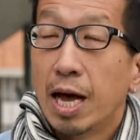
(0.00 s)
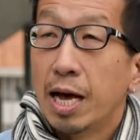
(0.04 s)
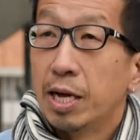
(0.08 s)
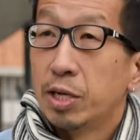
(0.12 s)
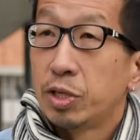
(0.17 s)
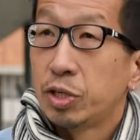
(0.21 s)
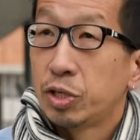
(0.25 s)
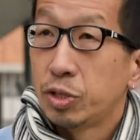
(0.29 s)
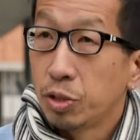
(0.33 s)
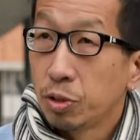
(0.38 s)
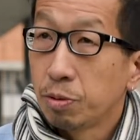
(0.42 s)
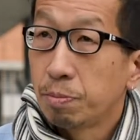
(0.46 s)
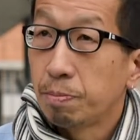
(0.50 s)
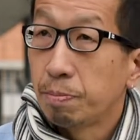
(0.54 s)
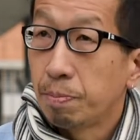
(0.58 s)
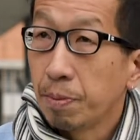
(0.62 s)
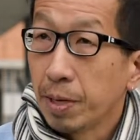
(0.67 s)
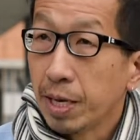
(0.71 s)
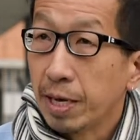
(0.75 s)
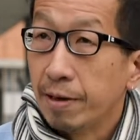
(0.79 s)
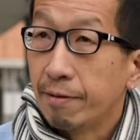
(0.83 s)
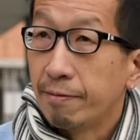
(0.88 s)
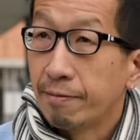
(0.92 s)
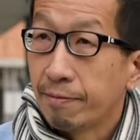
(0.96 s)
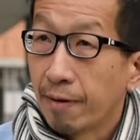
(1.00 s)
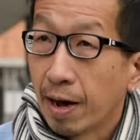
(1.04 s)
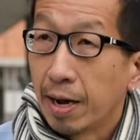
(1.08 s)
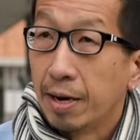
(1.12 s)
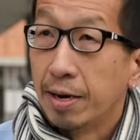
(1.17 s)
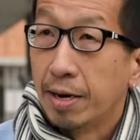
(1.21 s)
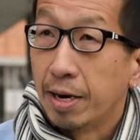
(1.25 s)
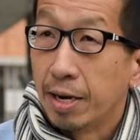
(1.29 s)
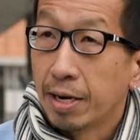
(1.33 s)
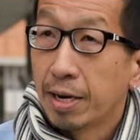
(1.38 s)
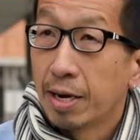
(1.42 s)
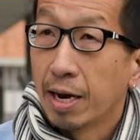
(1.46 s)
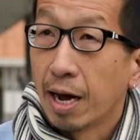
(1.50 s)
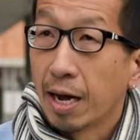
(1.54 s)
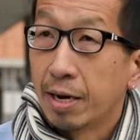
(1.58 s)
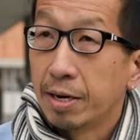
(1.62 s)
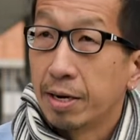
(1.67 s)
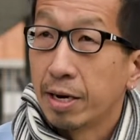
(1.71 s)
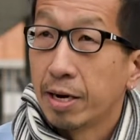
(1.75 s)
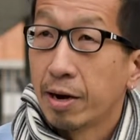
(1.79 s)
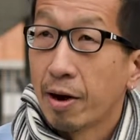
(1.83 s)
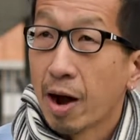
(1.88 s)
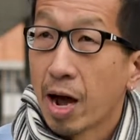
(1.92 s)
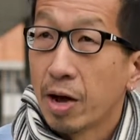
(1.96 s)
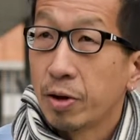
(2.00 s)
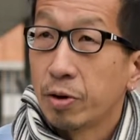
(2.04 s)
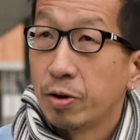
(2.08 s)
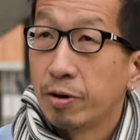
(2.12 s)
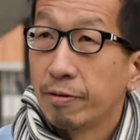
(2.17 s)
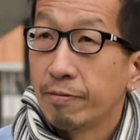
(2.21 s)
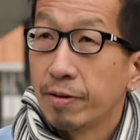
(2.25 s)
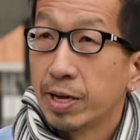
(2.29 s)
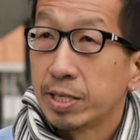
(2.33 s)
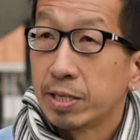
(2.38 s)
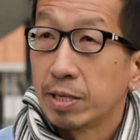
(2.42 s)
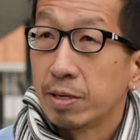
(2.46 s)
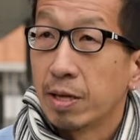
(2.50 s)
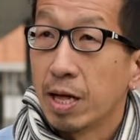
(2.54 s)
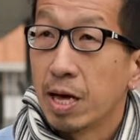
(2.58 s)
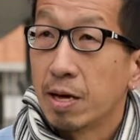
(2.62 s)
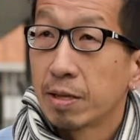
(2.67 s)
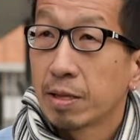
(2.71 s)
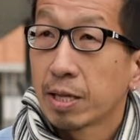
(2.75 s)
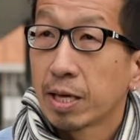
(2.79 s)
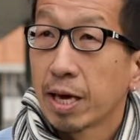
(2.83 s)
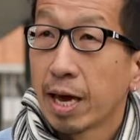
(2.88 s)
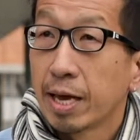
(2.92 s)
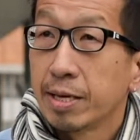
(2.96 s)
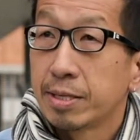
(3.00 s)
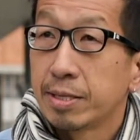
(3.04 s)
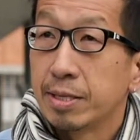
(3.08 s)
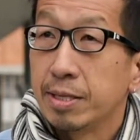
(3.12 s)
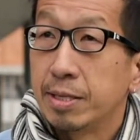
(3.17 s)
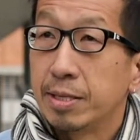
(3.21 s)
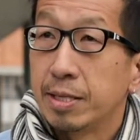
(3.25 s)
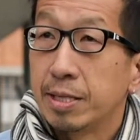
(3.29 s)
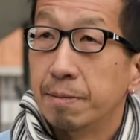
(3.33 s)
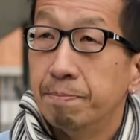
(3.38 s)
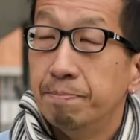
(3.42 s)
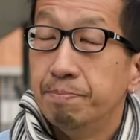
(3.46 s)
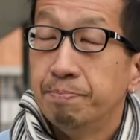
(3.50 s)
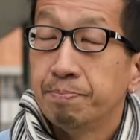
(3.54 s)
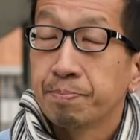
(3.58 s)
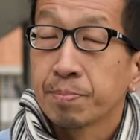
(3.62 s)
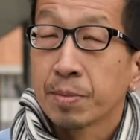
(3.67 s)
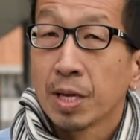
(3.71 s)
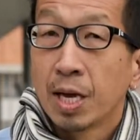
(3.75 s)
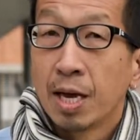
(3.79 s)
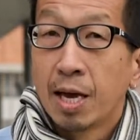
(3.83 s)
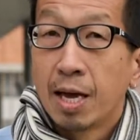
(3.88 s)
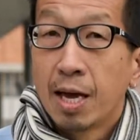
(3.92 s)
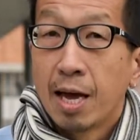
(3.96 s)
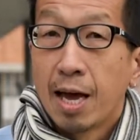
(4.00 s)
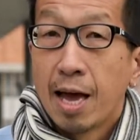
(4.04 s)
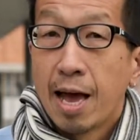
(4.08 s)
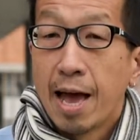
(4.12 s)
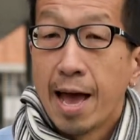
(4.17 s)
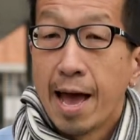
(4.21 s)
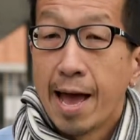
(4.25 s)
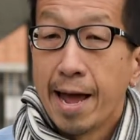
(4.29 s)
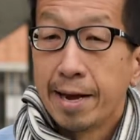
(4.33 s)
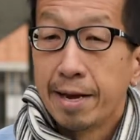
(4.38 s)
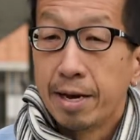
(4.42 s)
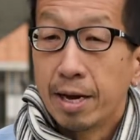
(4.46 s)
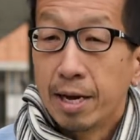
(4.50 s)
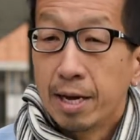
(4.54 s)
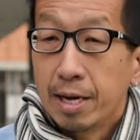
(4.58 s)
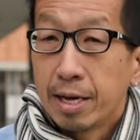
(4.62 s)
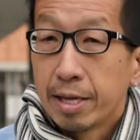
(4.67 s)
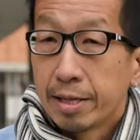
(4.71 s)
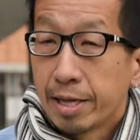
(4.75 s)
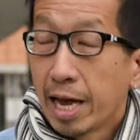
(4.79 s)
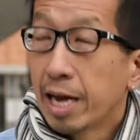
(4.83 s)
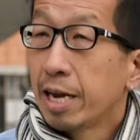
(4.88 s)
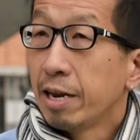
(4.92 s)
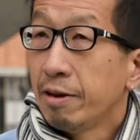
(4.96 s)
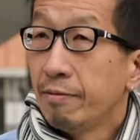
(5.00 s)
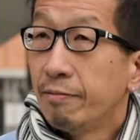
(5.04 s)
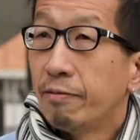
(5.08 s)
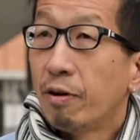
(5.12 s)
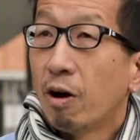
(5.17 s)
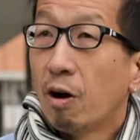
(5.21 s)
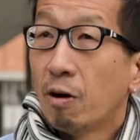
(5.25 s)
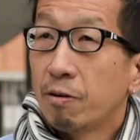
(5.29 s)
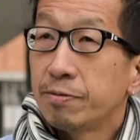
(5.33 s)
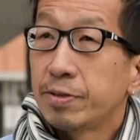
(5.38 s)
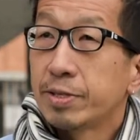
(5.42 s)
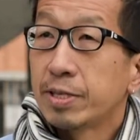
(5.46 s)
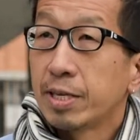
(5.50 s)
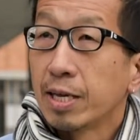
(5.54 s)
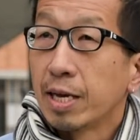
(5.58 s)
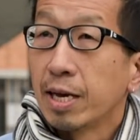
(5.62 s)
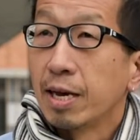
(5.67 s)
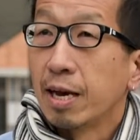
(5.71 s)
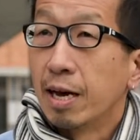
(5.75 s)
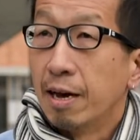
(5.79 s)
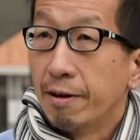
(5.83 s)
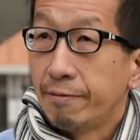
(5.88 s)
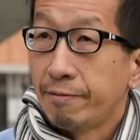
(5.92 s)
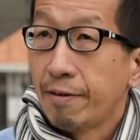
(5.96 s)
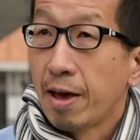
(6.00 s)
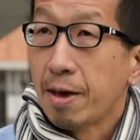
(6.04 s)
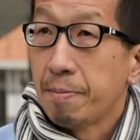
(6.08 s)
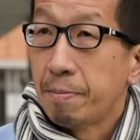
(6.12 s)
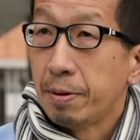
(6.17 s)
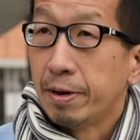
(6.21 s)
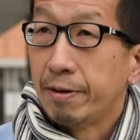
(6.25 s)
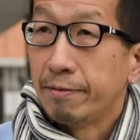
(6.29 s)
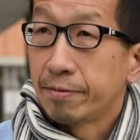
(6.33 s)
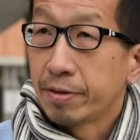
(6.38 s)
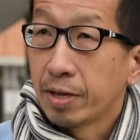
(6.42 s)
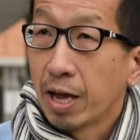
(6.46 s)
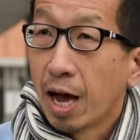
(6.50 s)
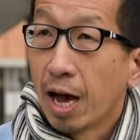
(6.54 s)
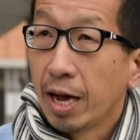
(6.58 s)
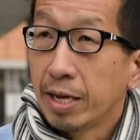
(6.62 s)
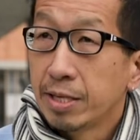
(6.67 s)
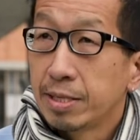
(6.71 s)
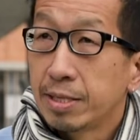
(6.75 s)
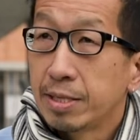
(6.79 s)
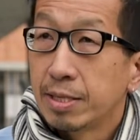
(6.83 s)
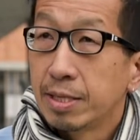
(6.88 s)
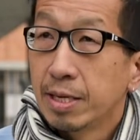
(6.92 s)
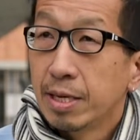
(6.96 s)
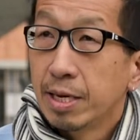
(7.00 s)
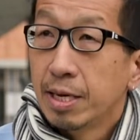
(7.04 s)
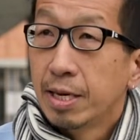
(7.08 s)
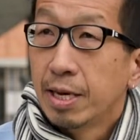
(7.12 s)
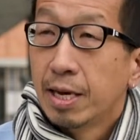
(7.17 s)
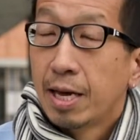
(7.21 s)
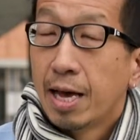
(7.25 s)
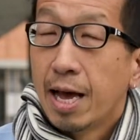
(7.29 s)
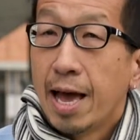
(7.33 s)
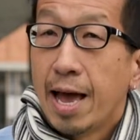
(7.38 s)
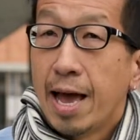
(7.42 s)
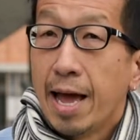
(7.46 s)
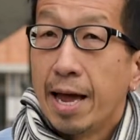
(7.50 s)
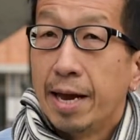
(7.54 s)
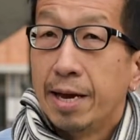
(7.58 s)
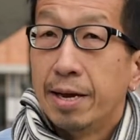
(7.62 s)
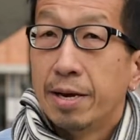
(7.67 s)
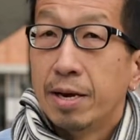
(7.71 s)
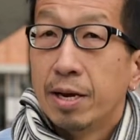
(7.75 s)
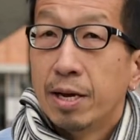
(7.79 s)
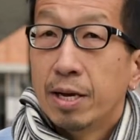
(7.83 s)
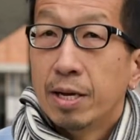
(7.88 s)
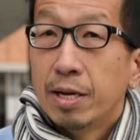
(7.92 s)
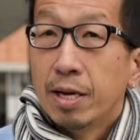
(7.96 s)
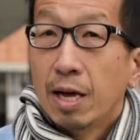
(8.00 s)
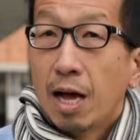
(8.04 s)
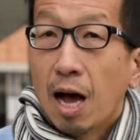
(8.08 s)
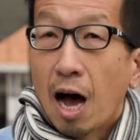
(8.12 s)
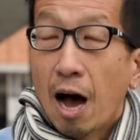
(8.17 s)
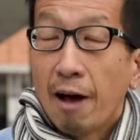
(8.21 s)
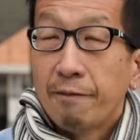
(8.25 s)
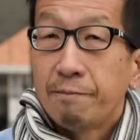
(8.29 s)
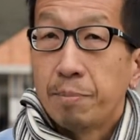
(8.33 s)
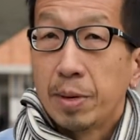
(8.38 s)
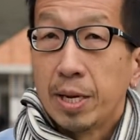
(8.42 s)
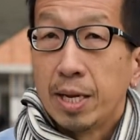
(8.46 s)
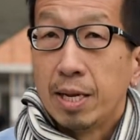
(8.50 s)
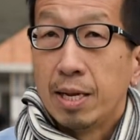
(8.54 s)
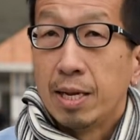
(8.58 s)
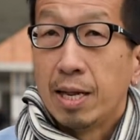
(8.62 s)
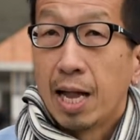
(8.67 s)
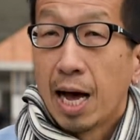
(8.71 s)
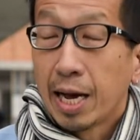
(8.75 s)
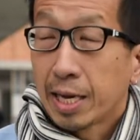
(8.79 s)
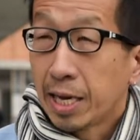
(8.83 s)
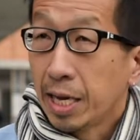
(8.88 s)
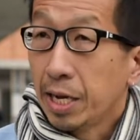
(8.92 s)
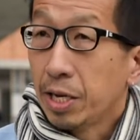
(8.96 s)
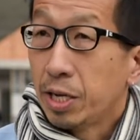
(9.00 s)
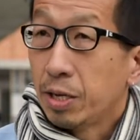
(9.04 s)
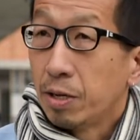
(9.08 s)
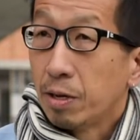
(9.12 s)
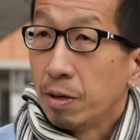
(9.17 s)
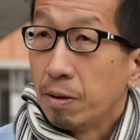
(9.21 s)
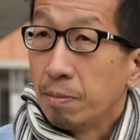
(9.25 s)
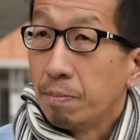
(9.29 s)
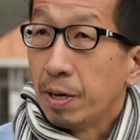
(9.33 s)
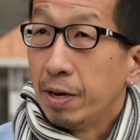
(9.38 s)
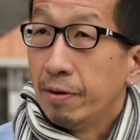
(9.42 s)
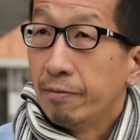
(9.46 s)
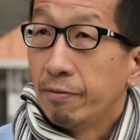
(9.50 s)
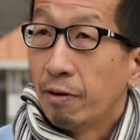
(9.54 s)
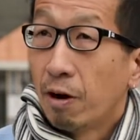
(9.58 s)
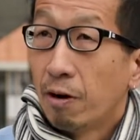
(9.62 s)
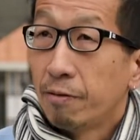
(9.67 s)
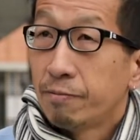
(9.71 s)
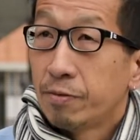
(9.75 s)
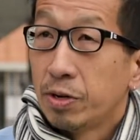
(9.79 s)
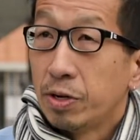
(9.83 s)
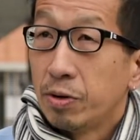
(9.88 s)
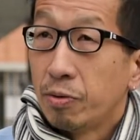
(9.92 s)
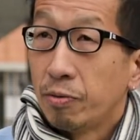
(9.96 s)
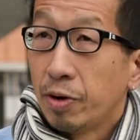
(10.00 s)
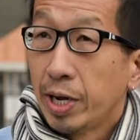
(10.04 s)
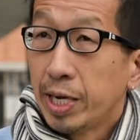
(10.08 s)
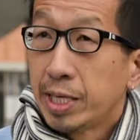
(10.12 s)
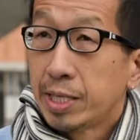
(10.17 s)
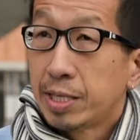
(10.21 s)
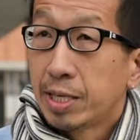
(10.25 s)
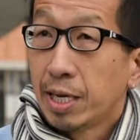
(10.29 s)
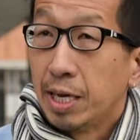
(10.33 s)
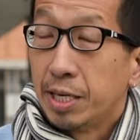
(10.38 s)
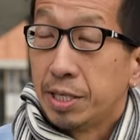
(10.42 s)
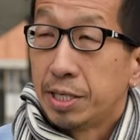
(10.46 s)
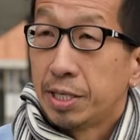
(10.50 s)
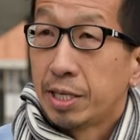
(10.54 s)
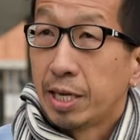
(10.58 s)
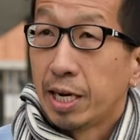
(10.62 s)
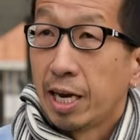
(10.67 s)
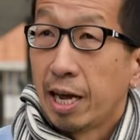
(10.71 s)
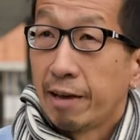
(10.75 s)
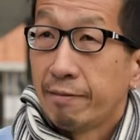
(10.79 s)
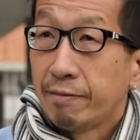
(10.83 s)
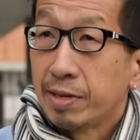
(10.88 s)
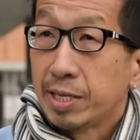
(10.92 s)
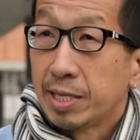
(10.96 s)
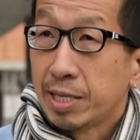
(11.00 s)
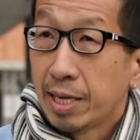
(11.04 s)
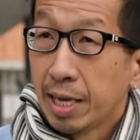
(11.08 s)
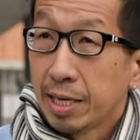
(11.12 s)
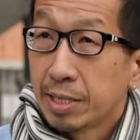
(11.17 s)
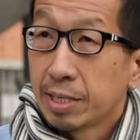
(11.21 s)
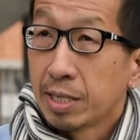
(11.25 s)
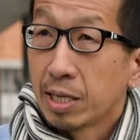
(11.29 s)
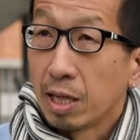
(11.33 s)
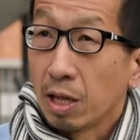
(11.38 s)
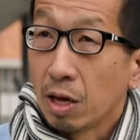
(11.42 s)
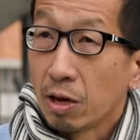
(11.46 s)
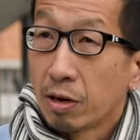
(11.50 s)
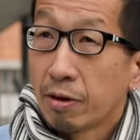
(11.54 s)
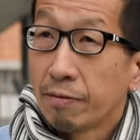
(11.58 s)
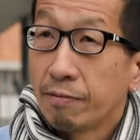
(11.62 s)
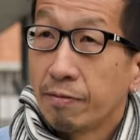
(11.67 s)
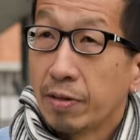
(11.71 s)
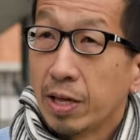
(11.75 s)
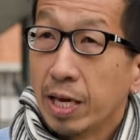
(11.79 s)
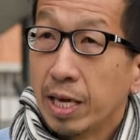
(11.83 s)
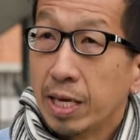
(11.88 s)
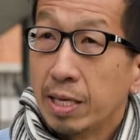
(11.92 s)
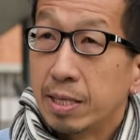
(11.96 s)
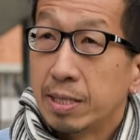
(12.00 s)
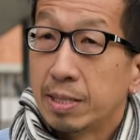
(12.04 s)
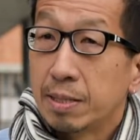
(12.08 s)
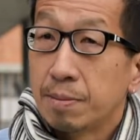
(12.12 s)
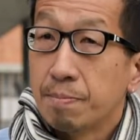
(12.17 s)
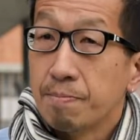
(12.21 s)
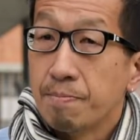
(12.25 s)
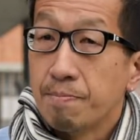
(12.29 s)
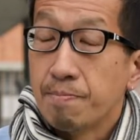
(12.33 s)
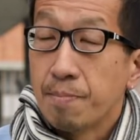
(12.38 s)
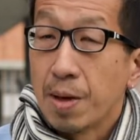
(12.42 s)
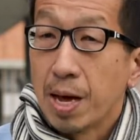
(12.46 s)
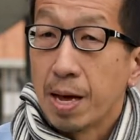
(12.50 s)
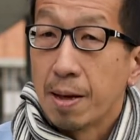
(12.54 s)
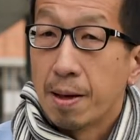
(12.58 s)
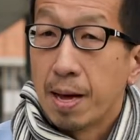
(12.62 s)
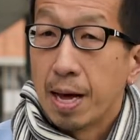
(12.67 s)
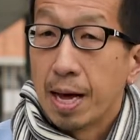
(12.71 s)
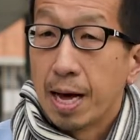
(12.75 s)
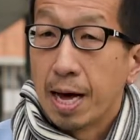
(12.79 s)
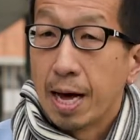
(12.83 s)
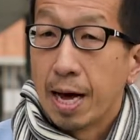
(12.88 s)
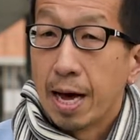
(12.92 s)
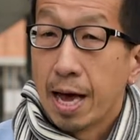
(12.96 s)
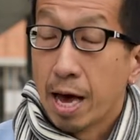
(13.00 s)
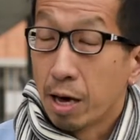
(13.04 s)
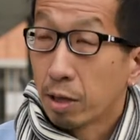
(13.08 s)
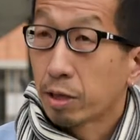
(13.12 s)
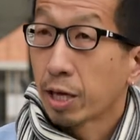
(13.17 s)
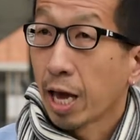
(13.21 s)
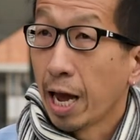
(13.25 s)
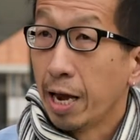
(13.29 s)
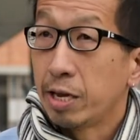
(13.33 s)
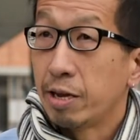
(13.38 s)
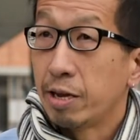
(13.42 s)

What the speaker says: should be funded under our universal healthcare system. And that involves a fair bit of science. And I've been lucky to be involved in research that have assessed a lot of these healthcare